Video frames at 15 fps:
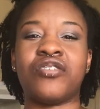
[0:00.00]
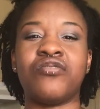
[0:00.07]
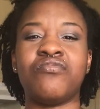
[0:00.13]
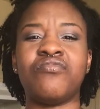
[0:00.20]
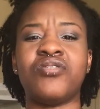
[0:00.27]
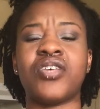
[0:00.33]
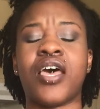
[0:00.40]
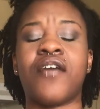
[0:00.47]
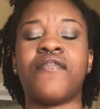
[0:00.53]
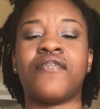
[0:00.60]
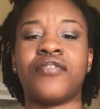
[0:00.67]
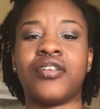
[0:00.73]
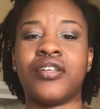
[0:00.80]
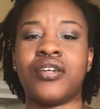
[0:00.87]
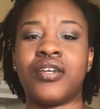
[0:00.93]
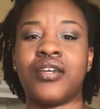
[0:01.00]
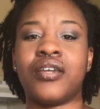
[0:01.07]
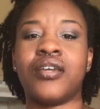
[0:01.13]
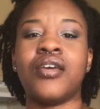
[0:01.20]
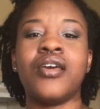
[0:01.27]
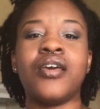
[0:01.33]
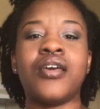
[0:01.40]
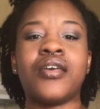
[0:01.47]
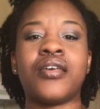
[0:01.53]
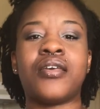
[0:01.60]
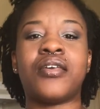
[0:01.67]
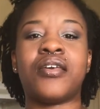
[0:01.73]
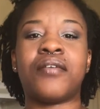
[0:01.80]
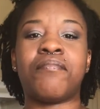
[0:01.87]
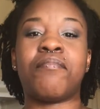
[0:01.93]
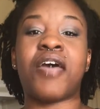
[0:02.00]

You definitely get